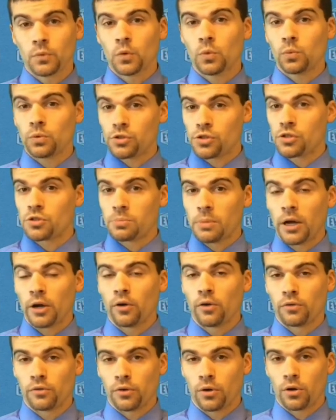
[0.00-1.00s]
which is my
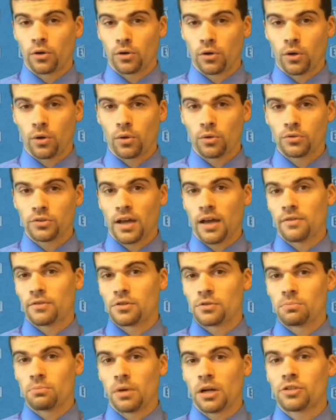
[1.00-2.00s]
overall goal, to have
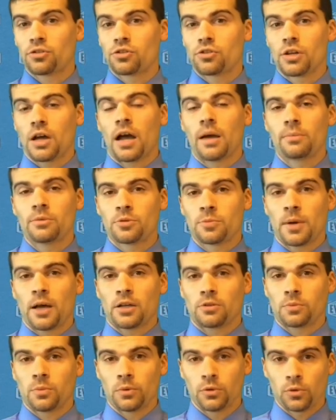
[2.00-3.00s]
as much time as
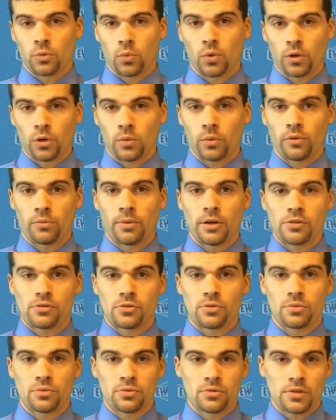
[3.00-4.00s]
possible to work with my
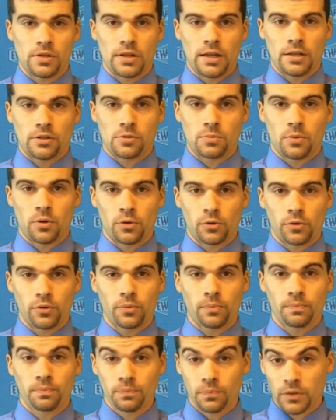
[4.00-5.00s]
students in that small group.
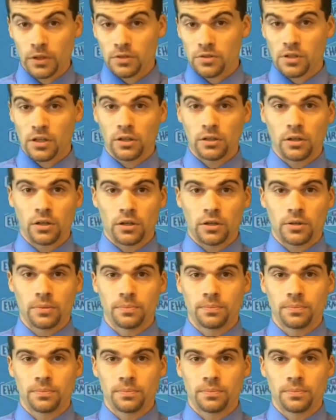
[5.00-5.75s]
Let's take a look.